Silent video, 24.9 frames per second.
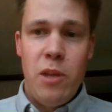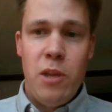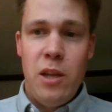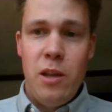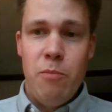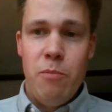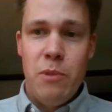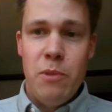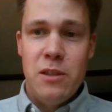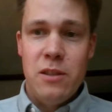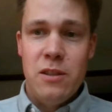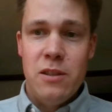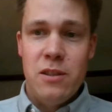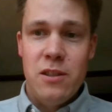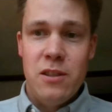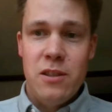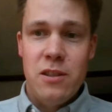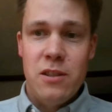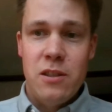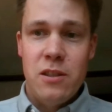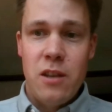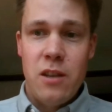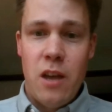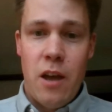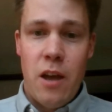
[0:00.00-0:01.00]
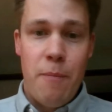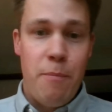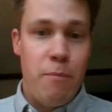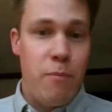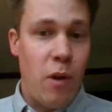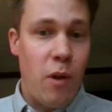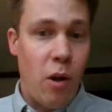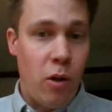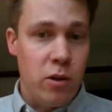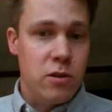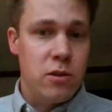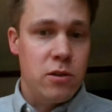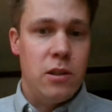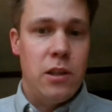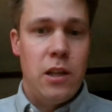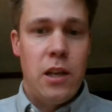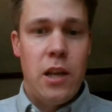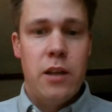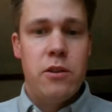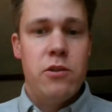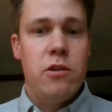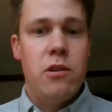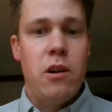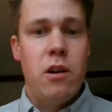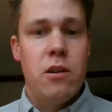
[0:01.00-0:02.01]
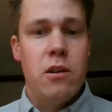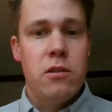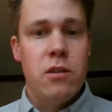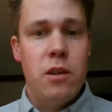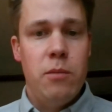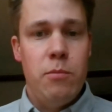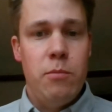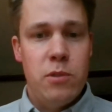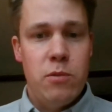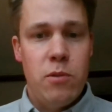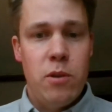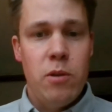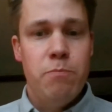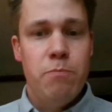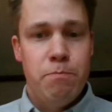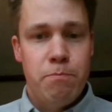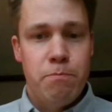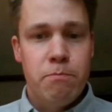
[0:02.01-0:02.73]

and medium businesses onto the electric car scheme as well.